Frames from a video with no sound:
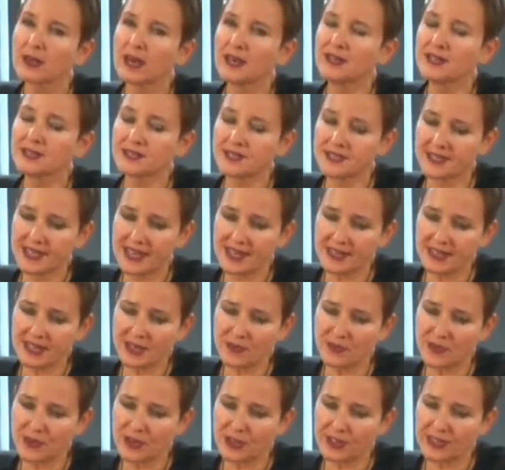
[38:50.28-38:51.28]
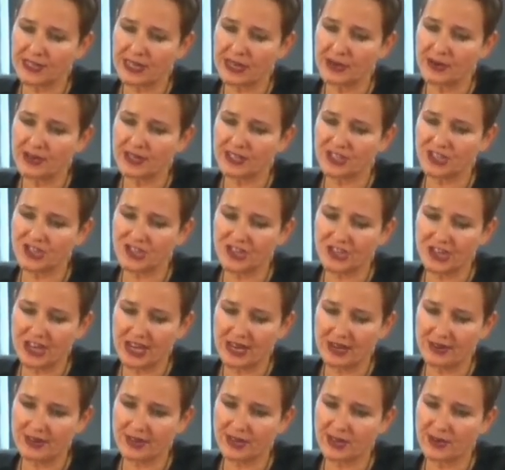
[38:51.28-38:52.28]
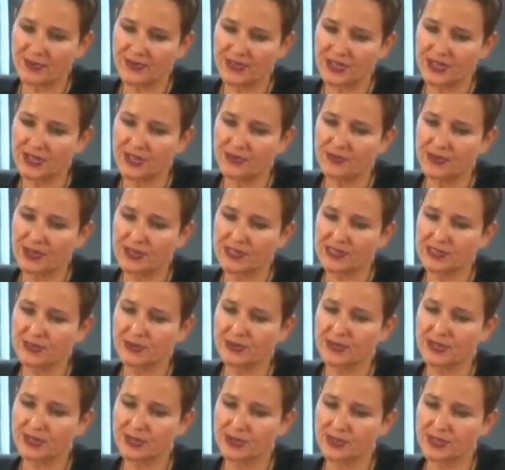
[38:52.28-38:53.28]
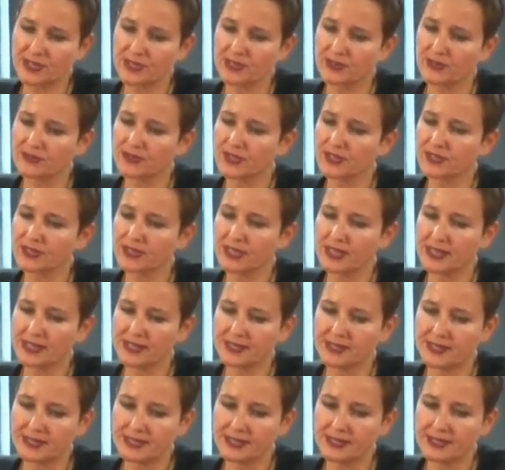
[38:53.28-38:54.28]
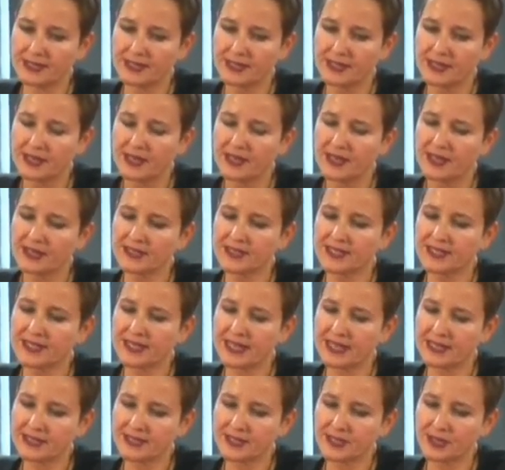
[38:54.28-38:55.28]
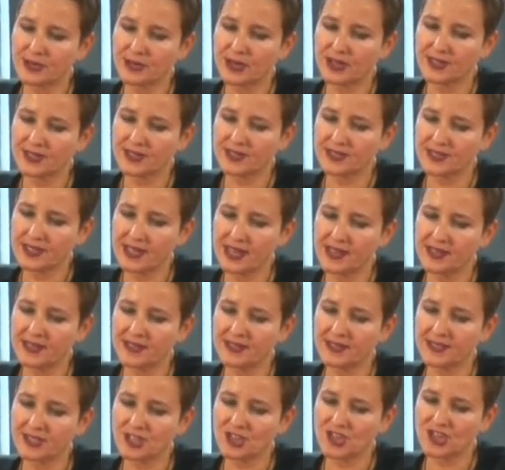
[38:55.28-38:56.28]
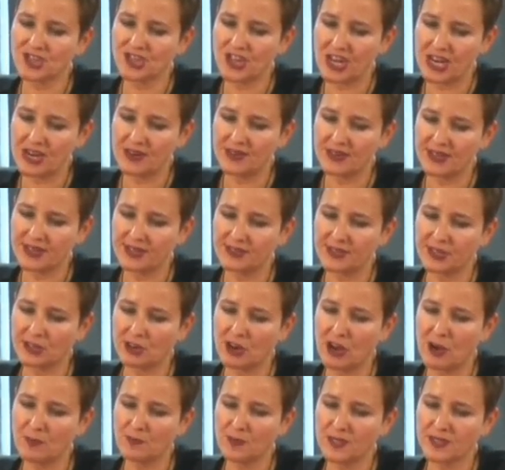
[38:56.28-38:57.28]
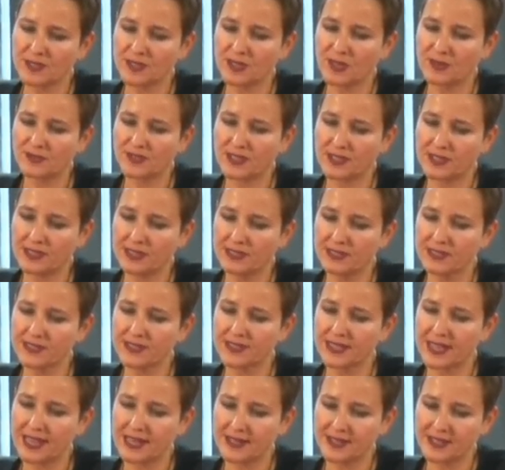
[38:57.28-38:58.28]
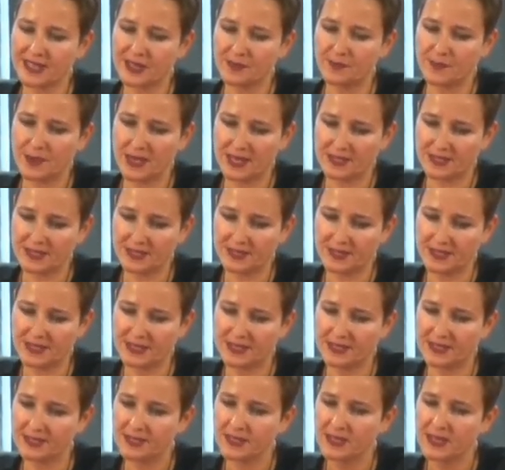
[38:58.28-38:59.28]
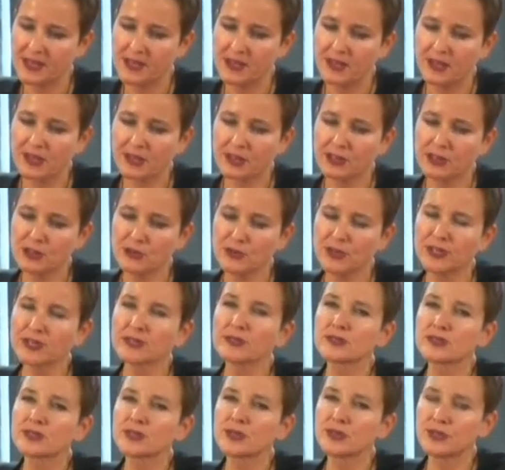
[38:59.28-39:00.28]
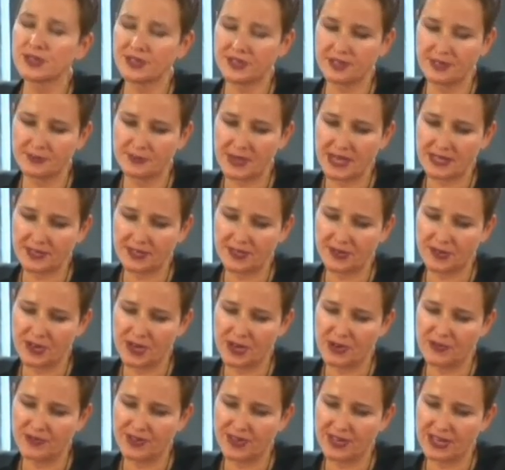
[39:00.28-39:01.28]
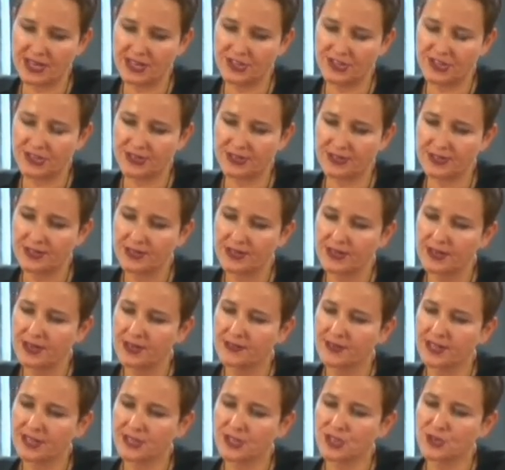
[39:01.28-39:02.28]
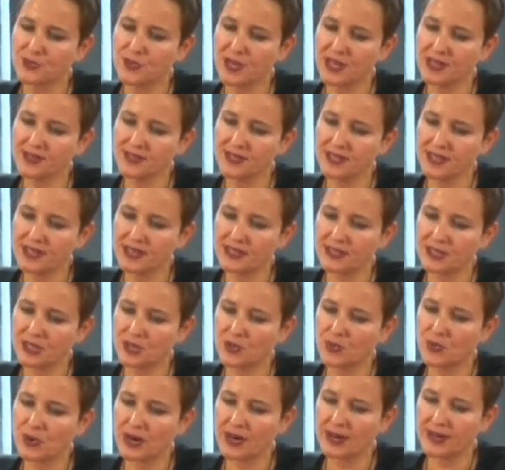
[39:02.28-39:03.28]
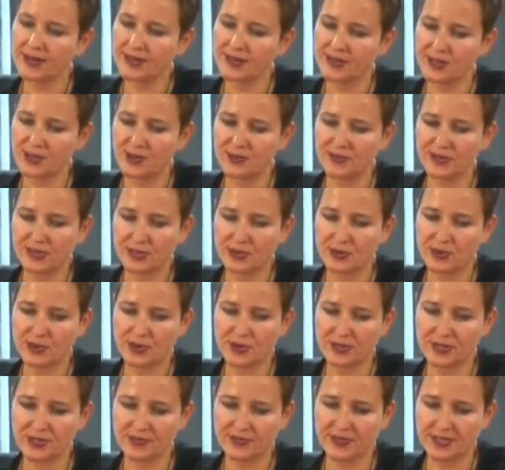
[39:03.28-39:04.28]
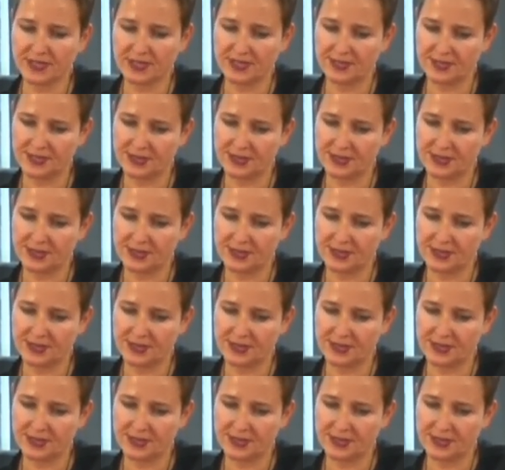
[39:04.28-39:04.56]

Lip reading: Understanding work now as sharing of the universal resources of society is thus to understand it as a sharing in the complex of skills and capacities, including a certain mastery over nature, that humanity has acquired over the course of its